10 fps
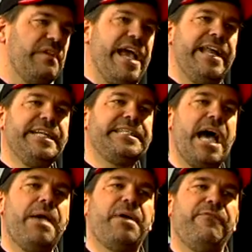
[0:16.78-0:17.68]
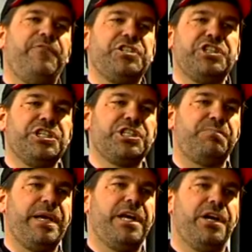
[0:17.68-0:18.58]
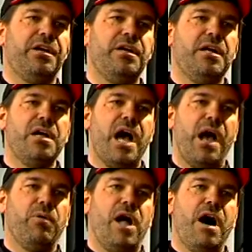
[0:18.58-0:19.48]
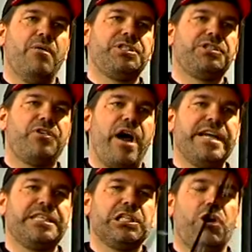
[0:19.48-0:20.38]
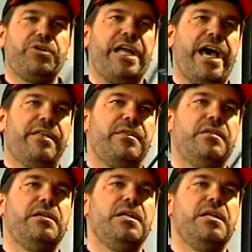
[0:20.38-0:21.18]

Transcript: Anytime I'm fishing a spinner, I will always try slow death.